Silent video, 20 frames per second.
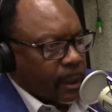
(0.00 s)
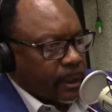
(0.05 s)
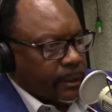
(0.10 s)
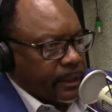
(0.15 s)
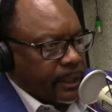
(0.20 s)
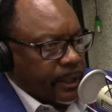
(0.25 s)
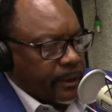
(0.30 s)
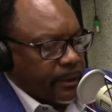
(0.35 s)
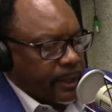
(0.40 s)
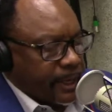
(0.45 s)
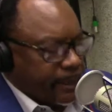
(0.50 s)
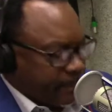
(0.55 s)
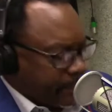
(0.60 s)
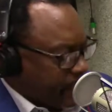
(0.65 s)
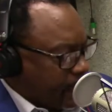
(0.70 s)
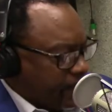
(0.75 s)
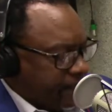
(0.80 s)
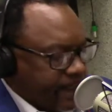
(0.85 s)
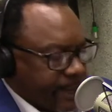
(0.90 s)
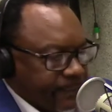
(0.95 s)

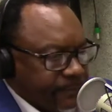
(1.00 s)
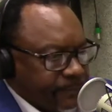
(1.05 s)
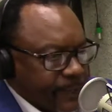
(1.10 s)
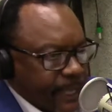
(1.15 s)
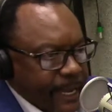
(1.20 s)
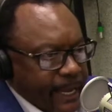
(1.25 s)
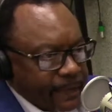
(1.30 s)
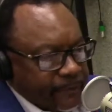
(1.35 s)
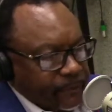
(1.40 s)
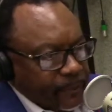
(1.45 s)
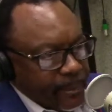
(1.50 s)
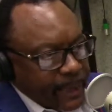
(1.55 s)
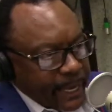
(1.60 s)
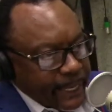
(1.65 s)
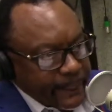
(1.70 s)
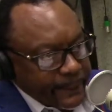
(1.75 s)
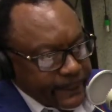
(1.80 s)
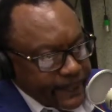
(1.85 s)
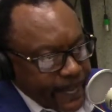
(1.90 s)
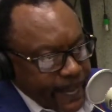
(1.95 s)
Fly from
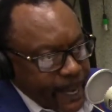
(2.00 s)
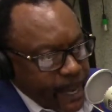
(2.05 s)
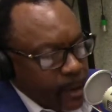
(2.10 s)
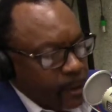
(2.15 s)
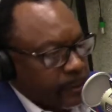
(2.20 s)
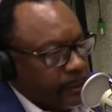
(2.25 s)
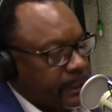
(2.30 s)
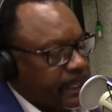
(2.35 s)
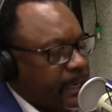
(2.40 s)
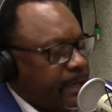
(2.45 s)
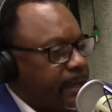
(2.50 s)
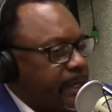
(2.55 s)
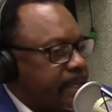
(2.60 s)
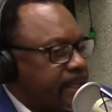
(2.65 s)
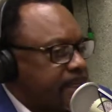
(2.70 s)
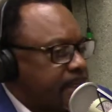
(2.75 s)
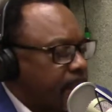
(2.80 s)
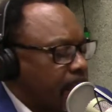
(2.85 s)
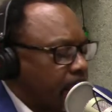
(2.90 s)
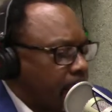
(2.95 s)
out of town. There
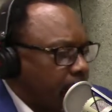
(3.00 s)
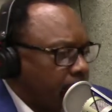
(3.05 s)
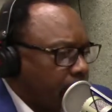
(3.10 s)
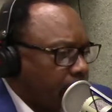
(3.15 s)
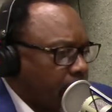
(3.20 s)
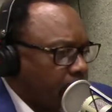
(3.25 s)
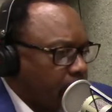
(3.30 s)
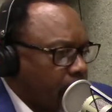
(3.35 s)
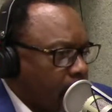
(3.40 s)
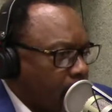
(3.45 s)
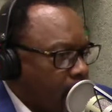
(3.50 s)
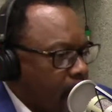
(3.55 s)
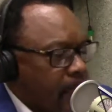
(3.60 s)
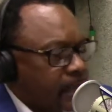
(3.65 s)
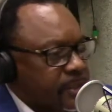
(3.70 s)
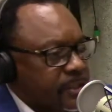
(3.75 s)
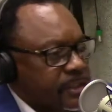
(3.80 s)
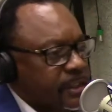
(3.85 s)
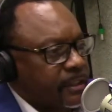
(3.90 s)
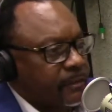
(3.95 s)
is
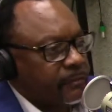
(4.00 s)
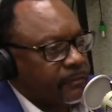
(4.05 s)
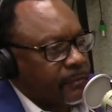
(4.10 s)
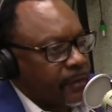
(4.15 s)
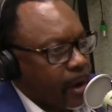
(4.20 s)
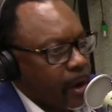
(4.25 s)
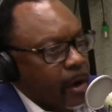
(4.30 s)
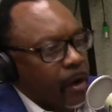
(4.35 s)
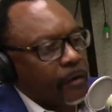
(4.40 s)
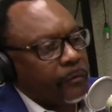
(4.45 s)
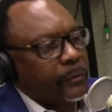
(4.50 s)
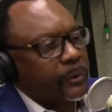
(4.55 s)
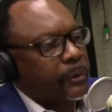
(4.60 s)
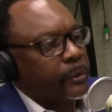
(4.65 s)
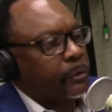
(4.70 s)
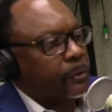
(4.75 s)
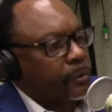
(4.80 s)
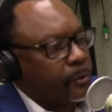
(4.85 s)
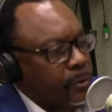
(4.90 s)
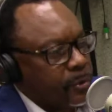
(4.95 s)
cost involved when
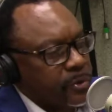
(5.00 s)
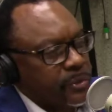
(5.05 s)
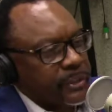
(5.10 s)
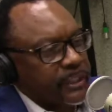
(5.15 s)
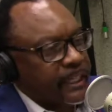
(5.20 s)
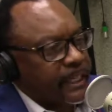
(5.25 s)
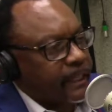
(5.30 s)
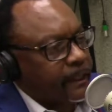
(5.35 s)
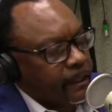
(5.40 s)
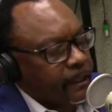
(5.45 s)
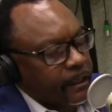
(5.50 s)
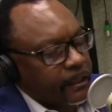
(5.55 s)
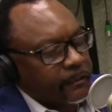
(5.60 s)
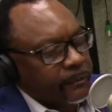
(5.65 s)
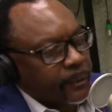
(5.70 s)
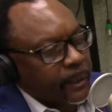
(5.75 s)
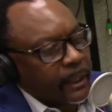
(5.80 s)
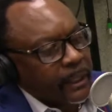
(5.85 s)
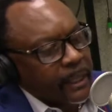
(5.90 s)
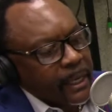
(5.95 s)
you're losing a loved
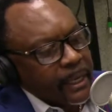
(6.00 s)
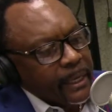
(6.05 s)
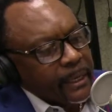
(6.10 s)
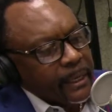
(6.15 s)
one.